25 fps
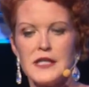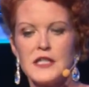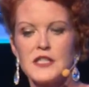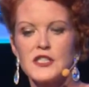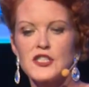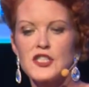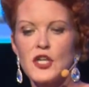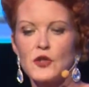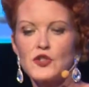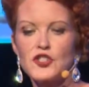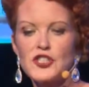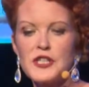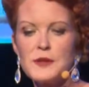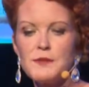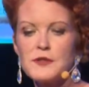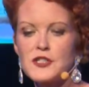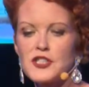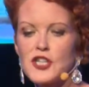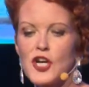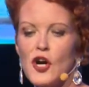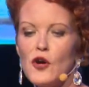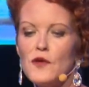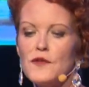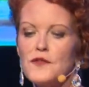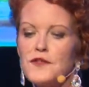So she was
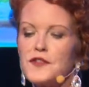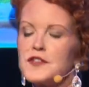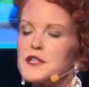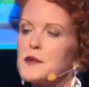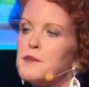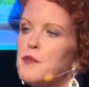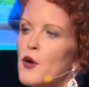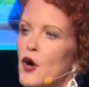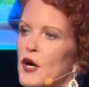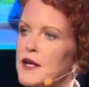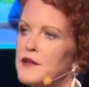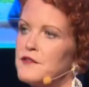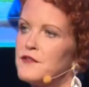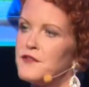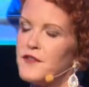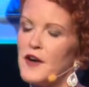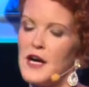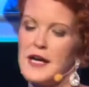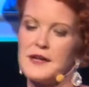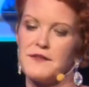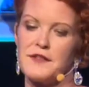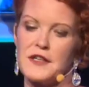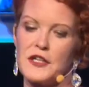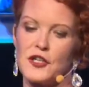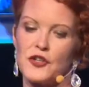going for the
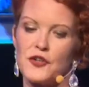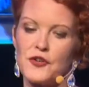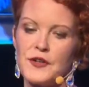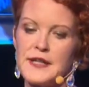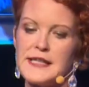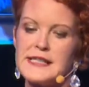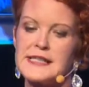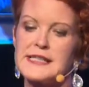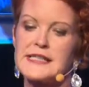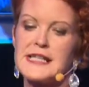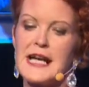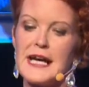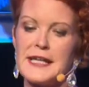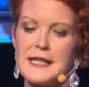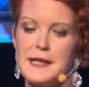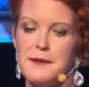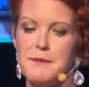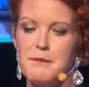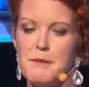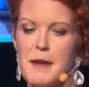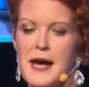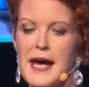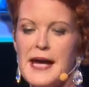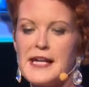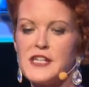0.5 increase, and
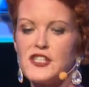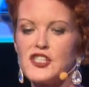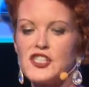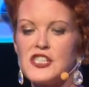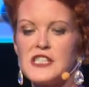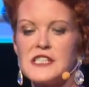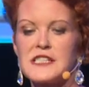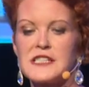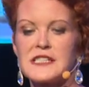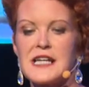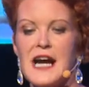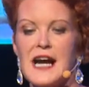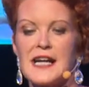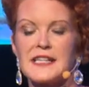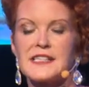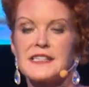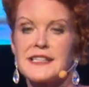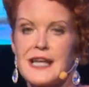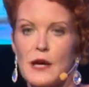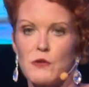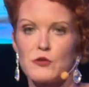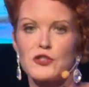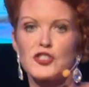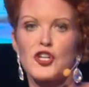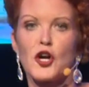in May she started,
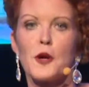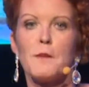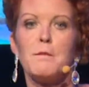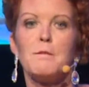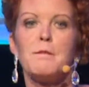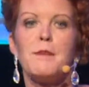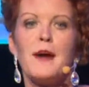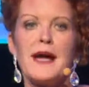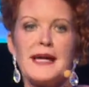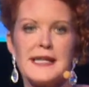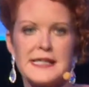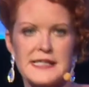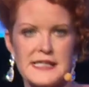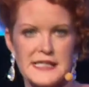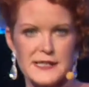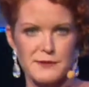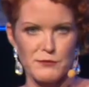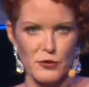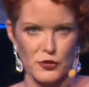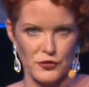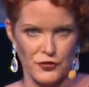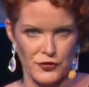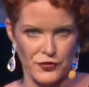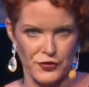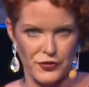that was her base
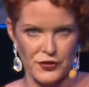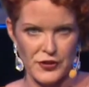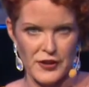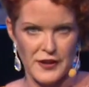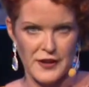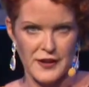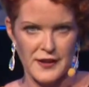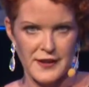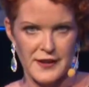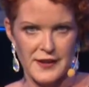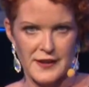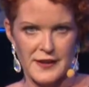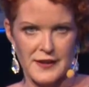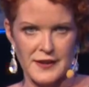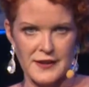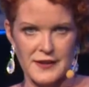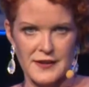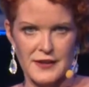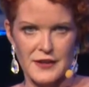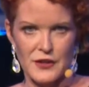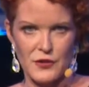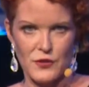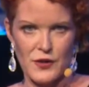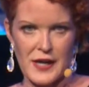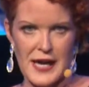month,
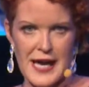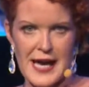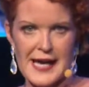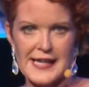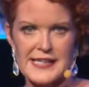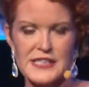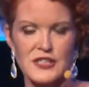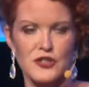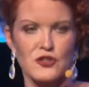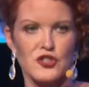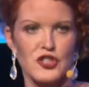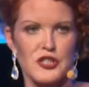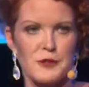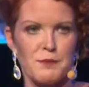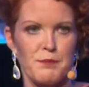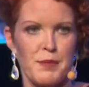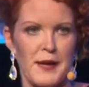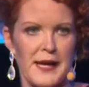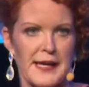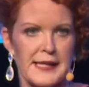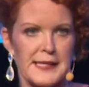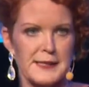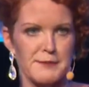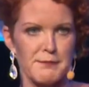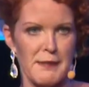okay? So she
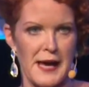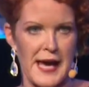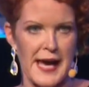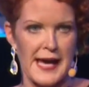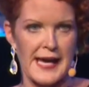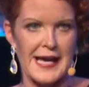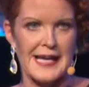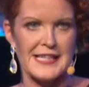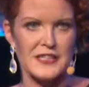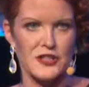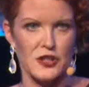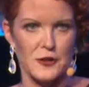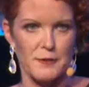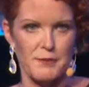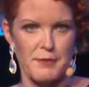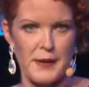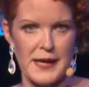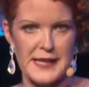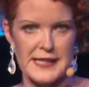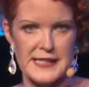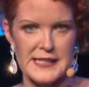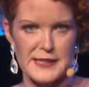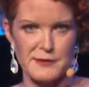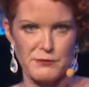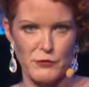picked May as her
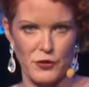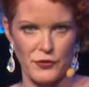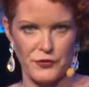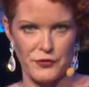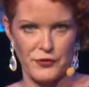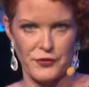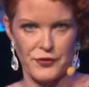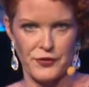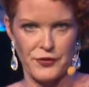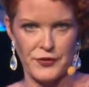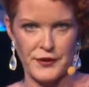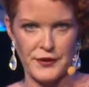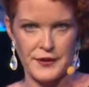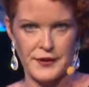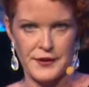base month.